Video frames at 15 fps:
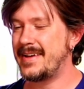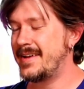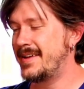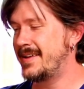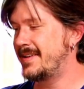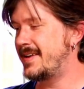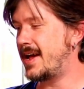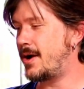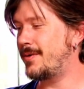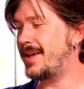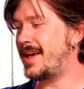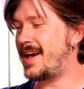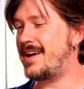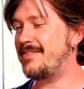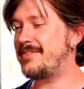Now we
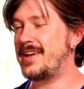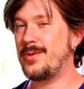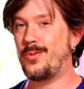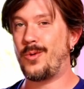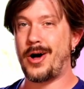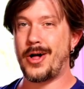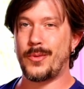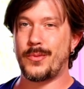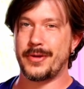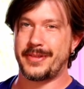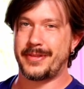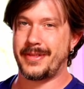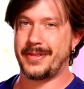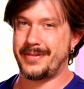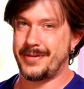have a wall with
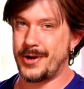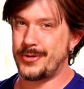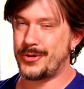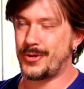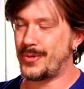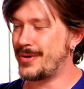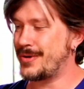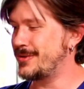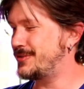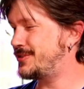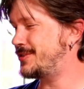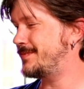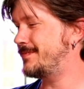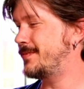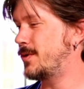no
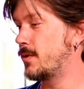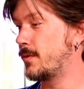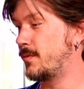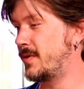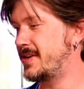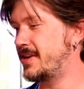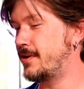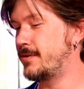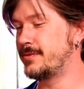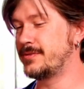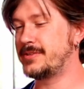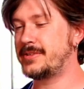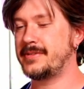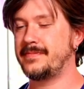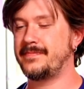doors or
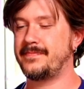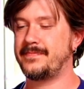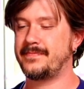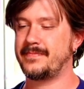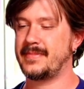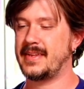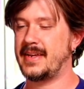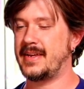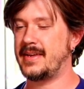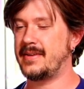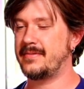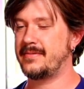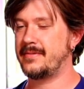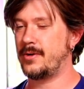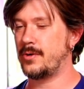windows
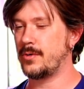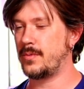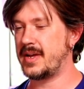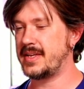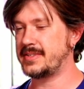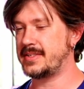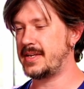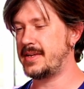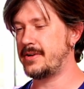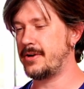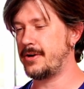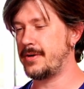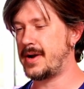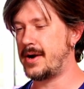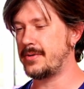or ways in
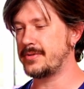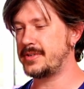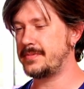or out.